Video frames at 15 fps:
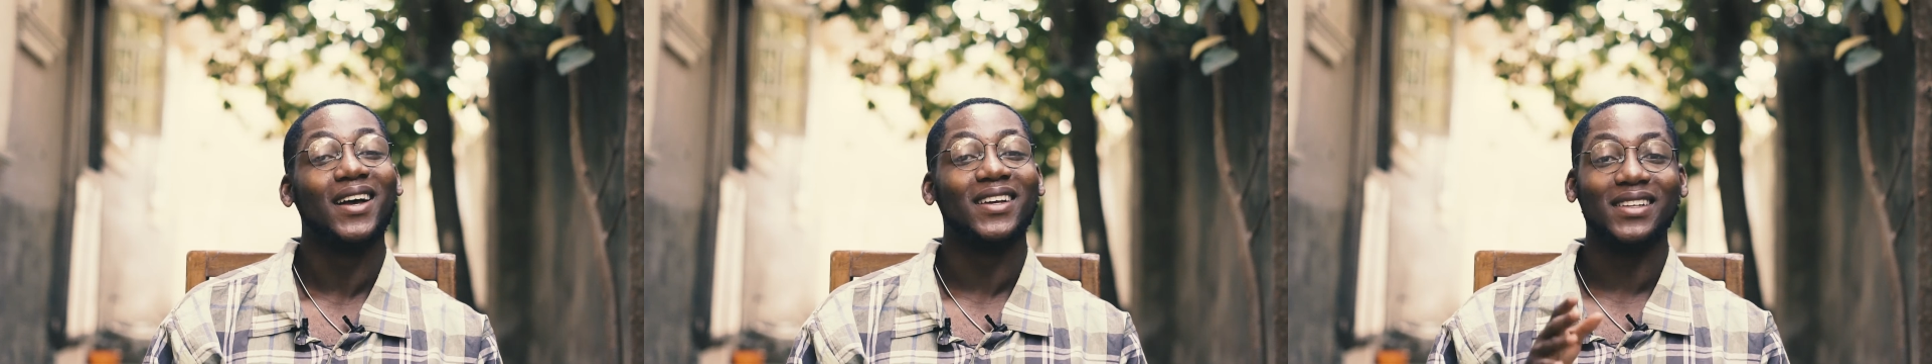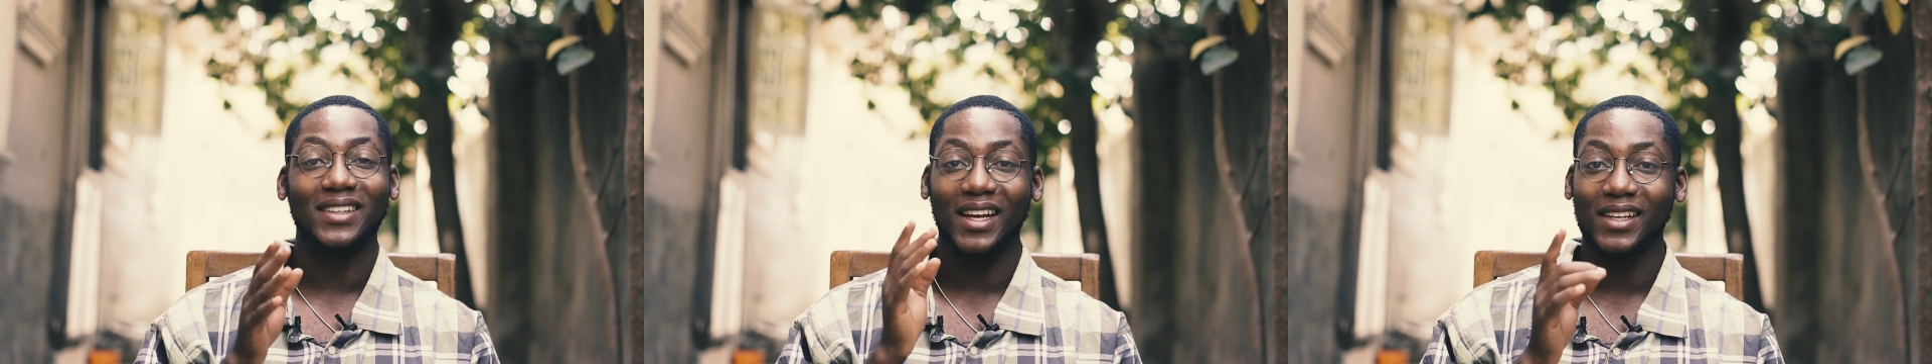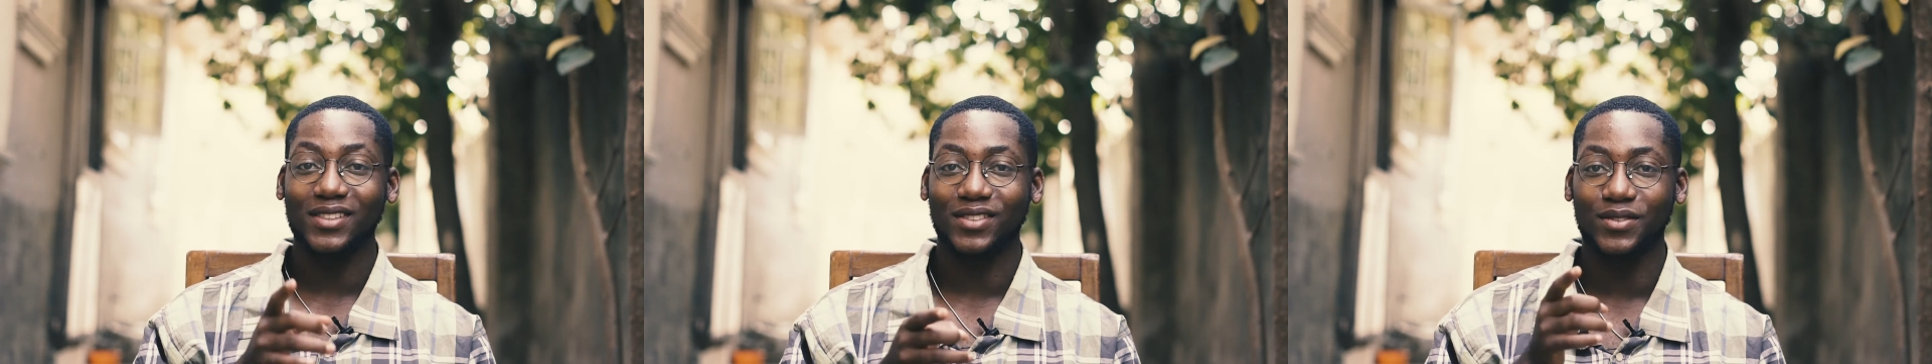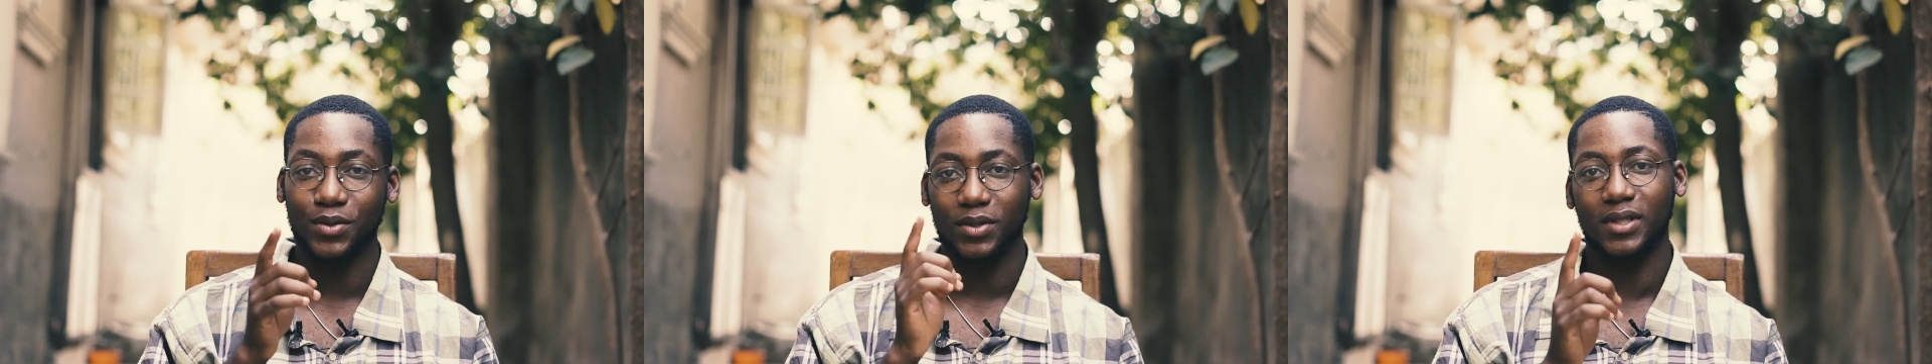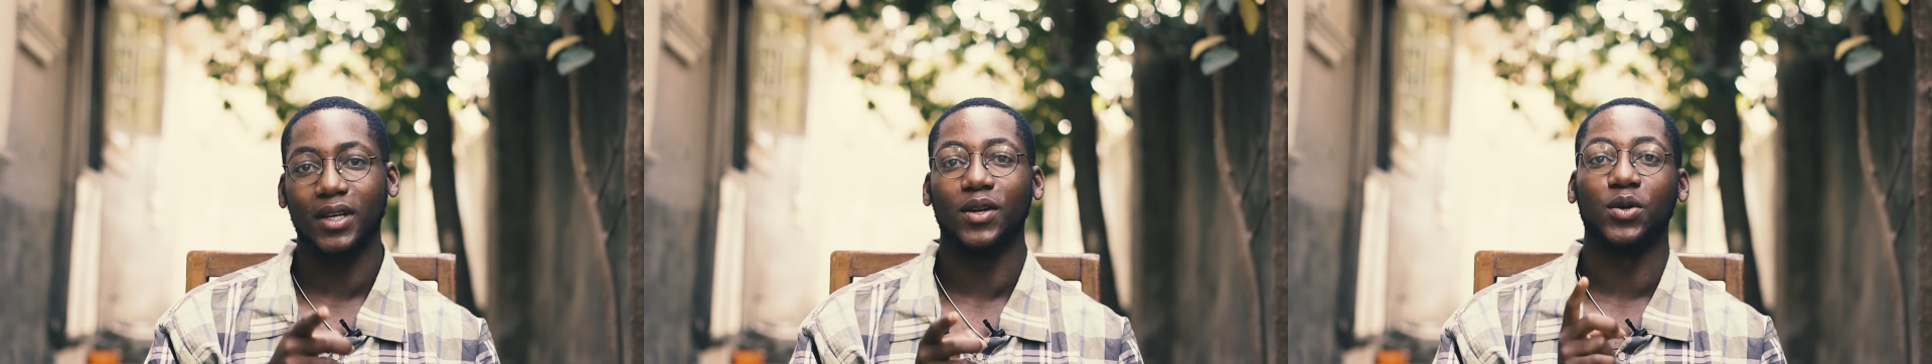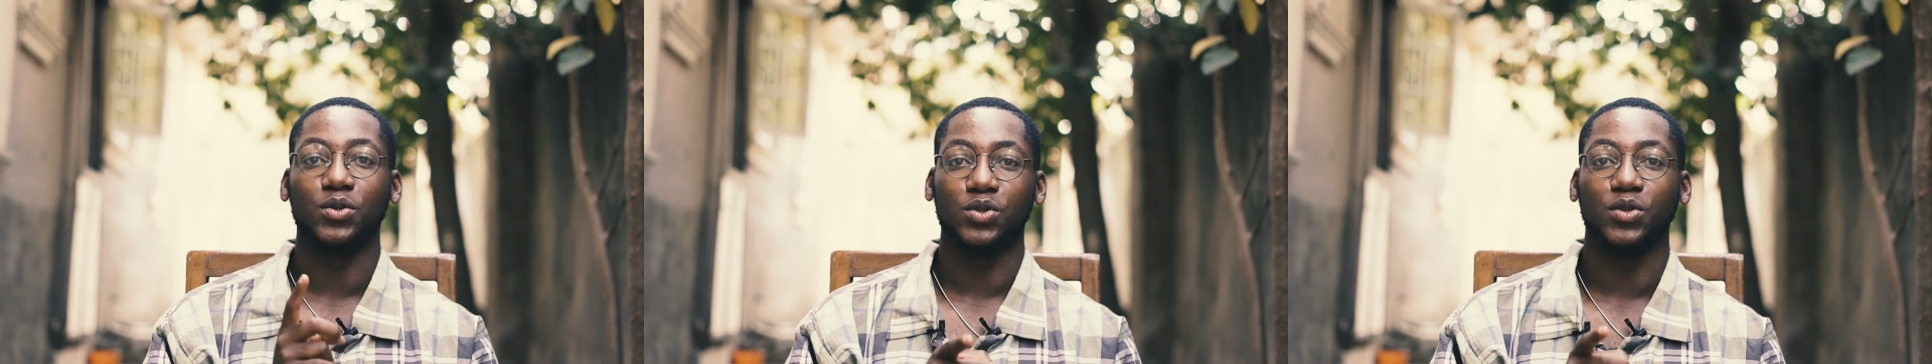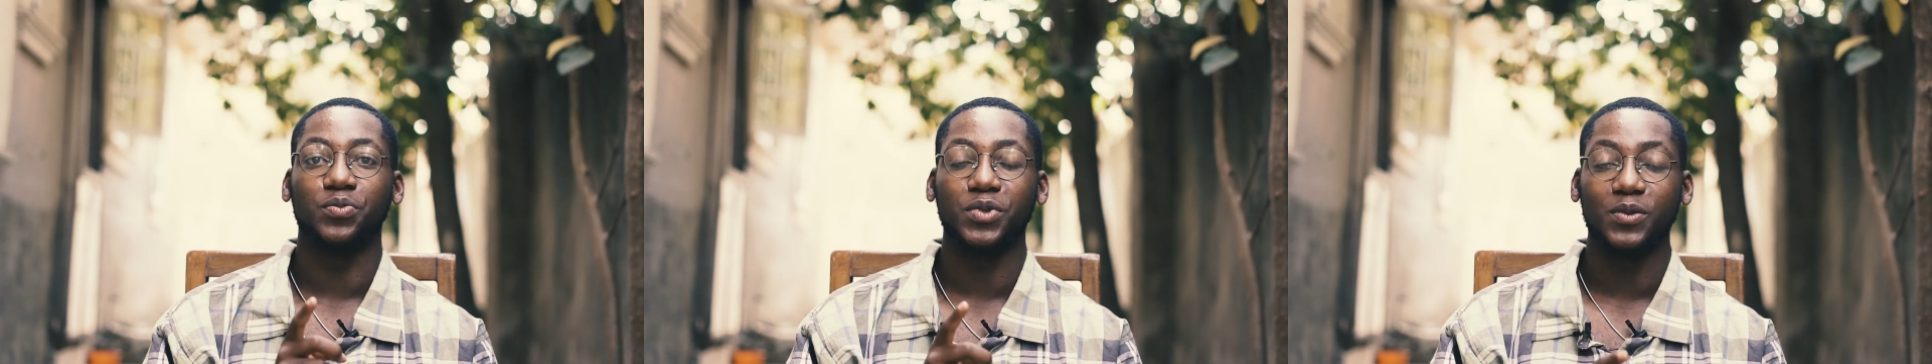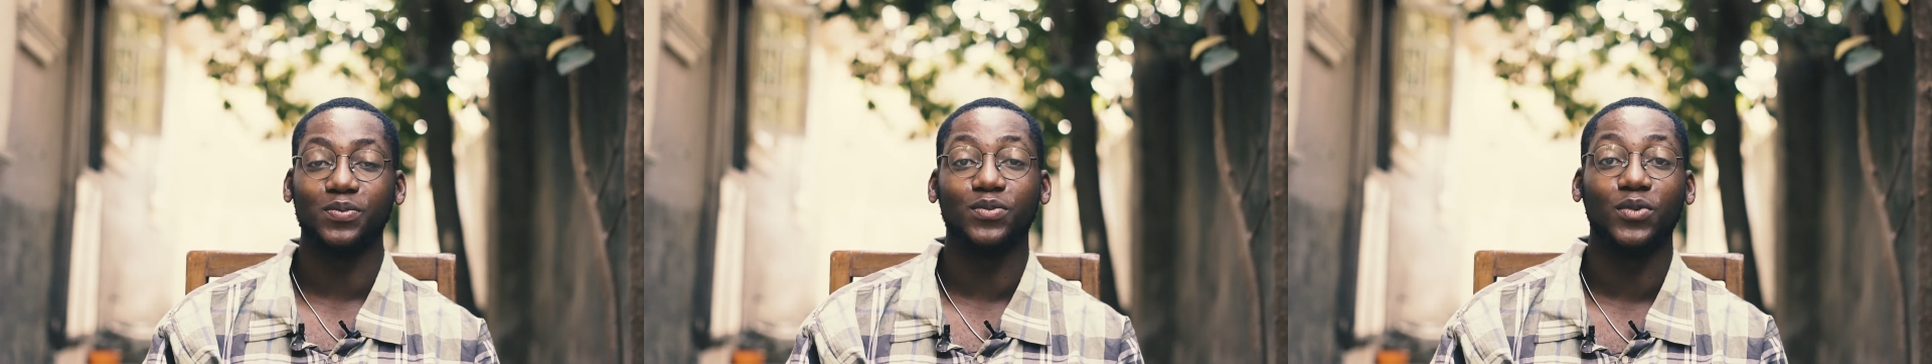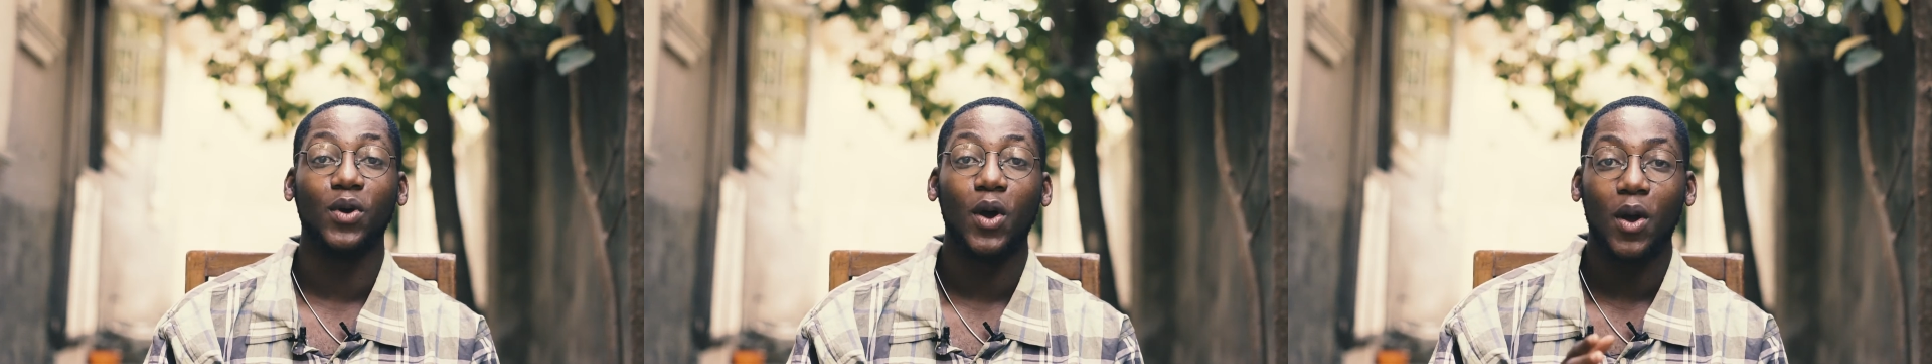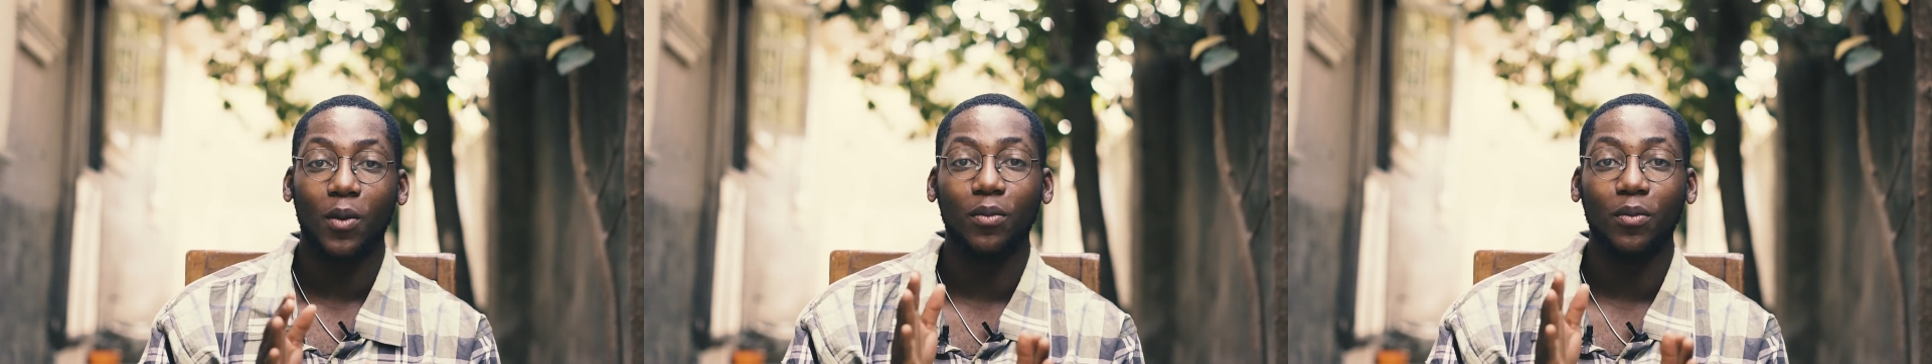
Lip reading: That's not a lot of people,